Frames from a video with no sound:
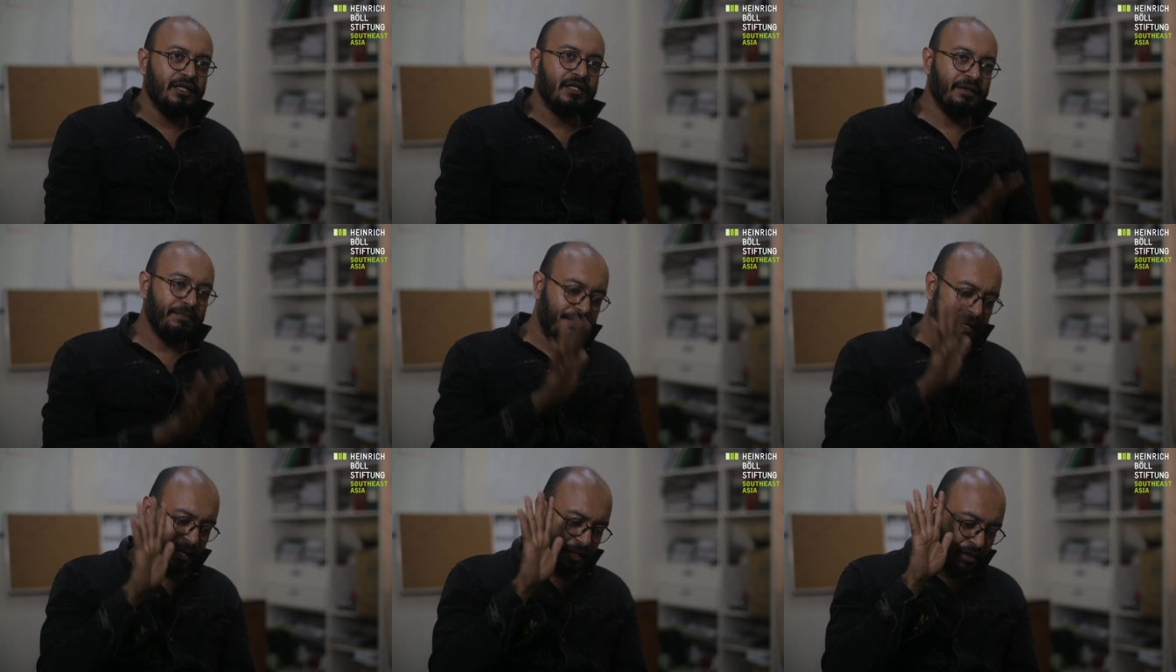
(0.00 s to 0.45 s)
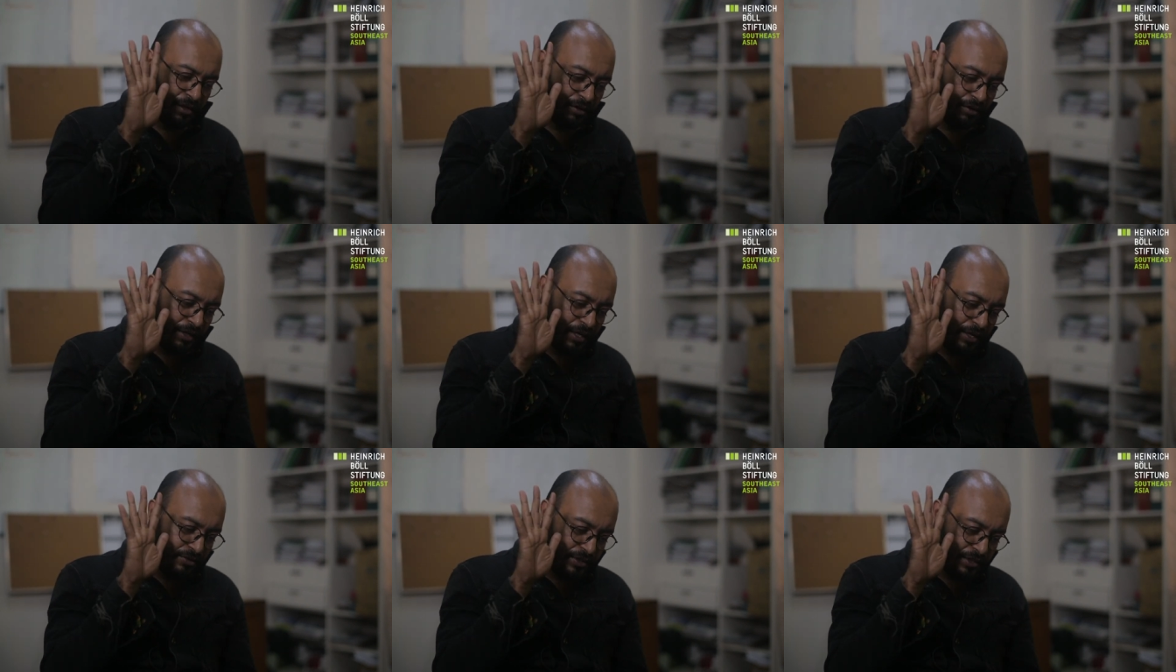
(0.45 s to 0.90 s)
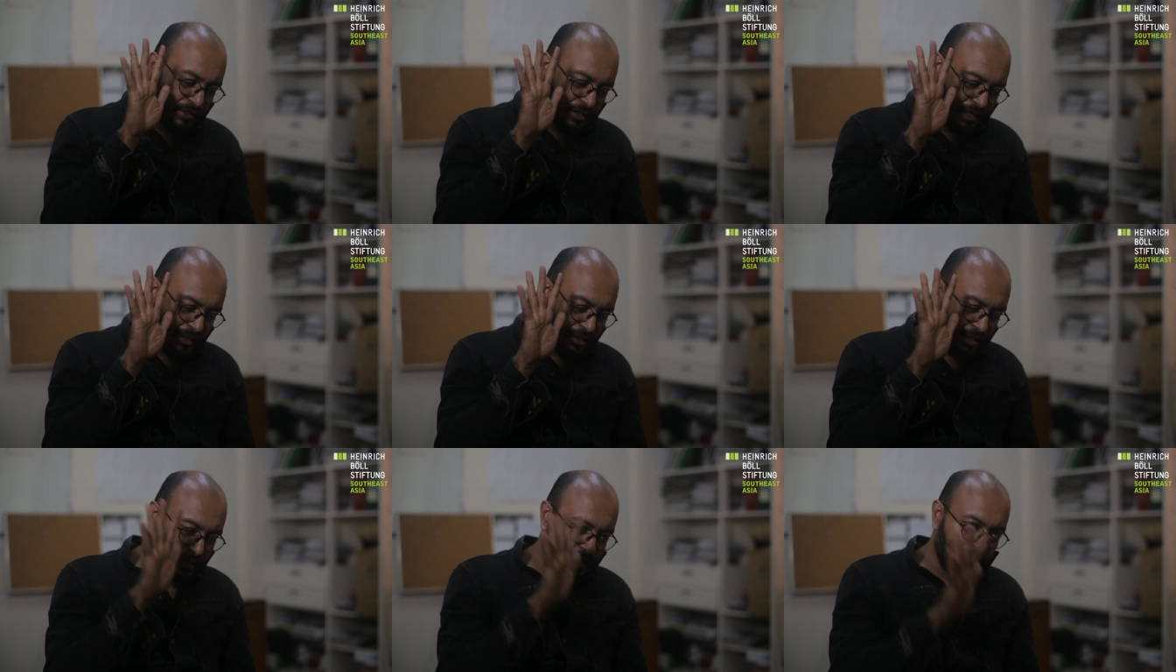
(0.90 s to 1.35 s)
The battleground is
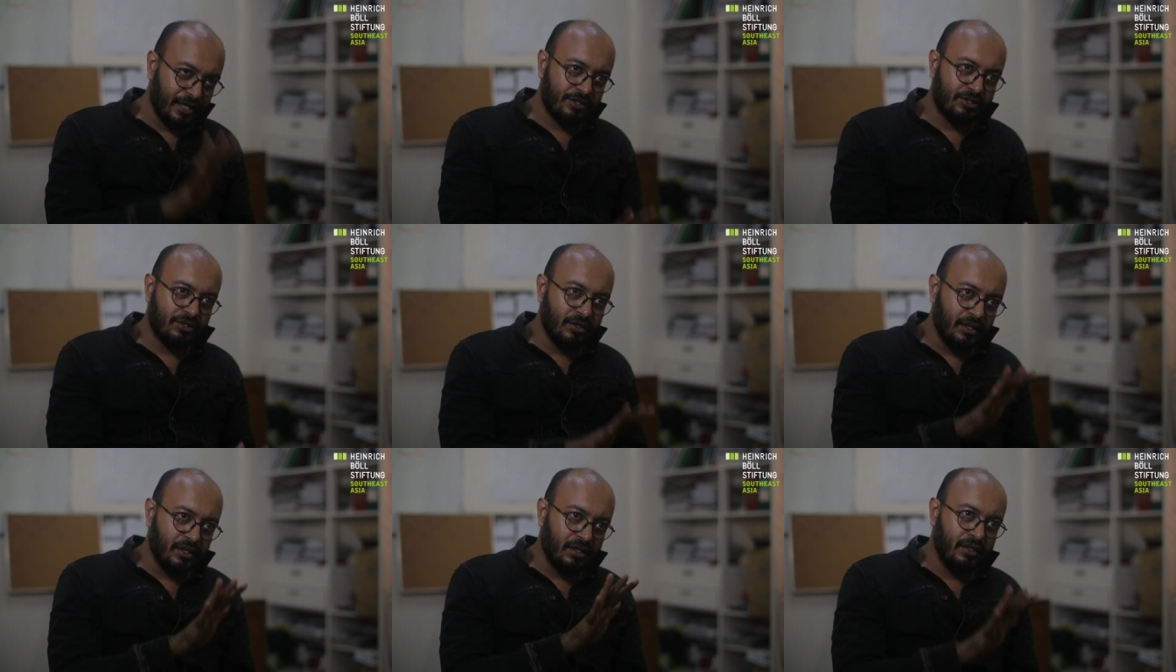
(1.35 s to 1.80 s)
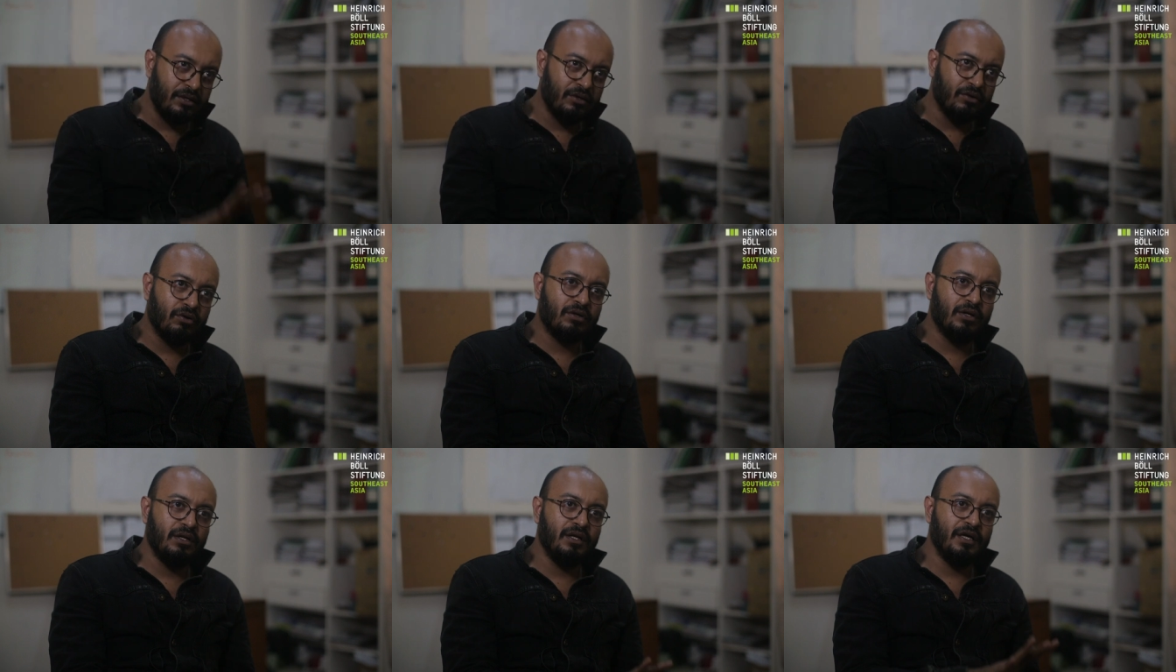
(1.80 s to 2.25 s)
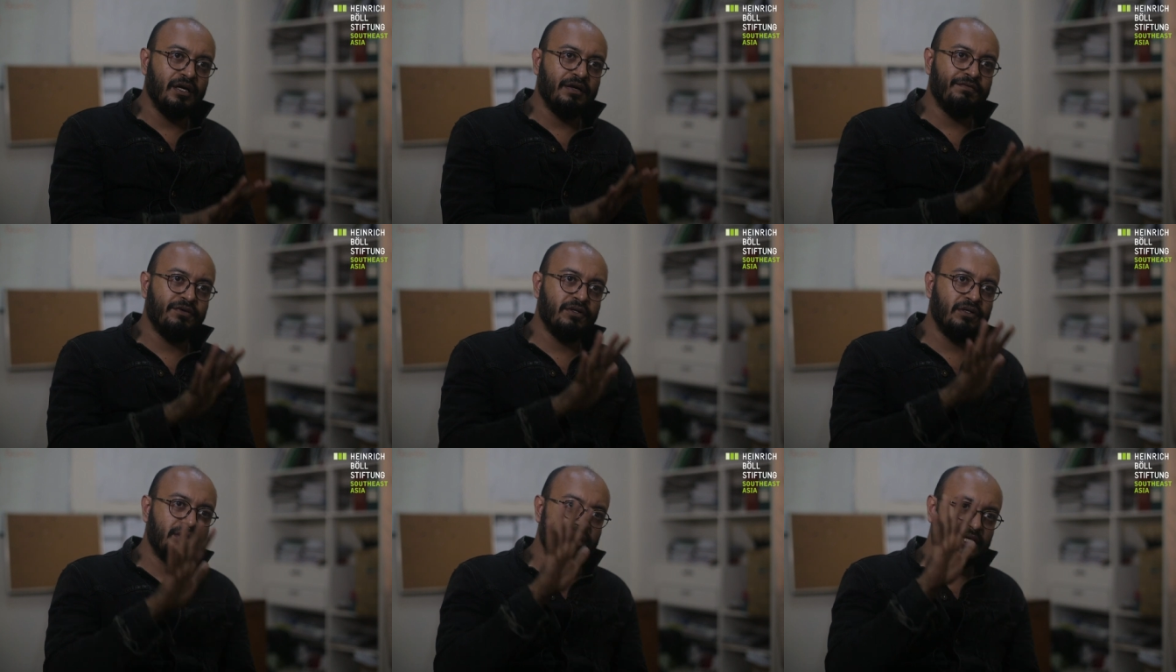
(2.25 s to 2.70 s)
at the national and local level,